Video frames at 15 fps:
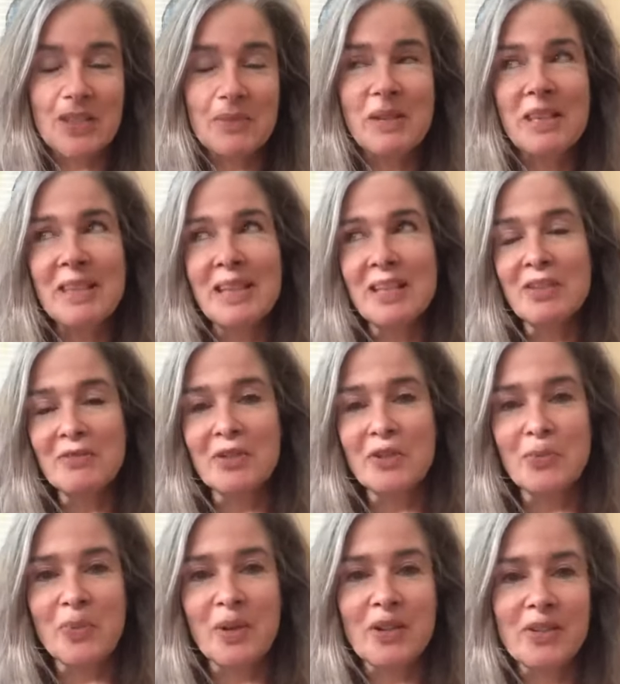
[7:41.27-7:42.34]
I mean, that's a real
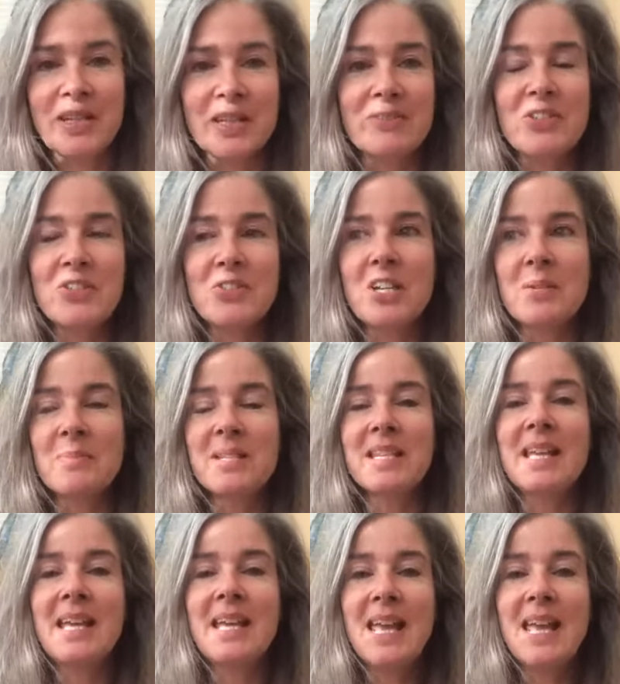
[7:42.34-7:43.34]
bargain. If you come and